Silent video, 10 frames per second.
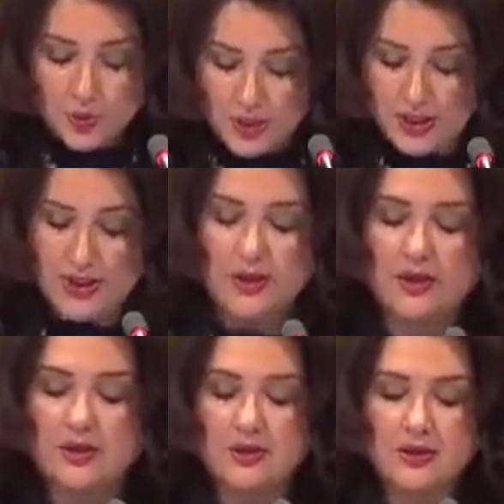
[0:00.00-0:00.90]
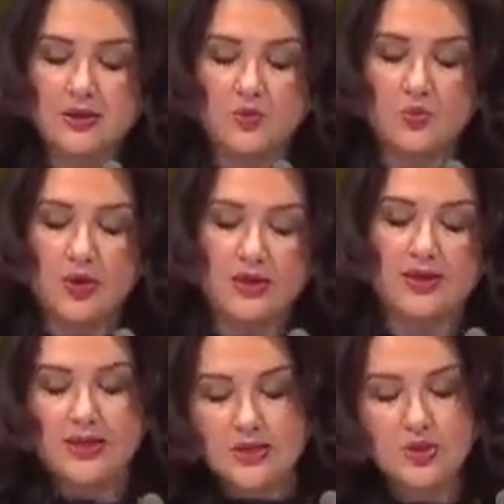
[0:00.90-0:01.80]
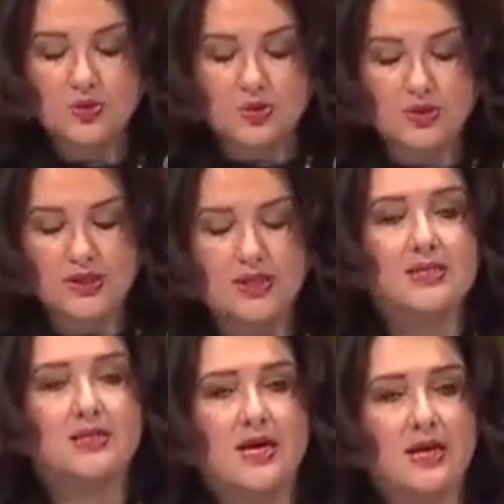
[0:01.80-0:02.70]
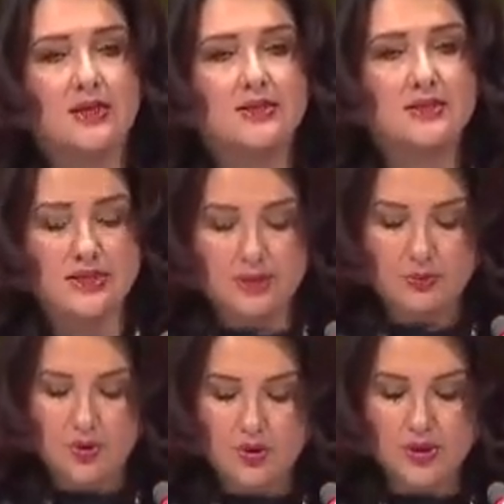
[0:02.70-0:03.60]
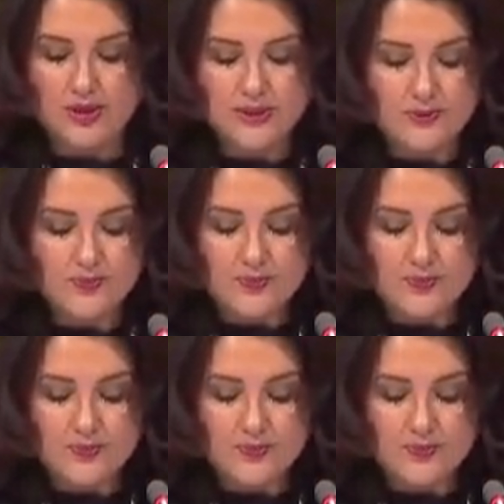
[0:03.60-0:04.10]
we girls were less good at science than boys,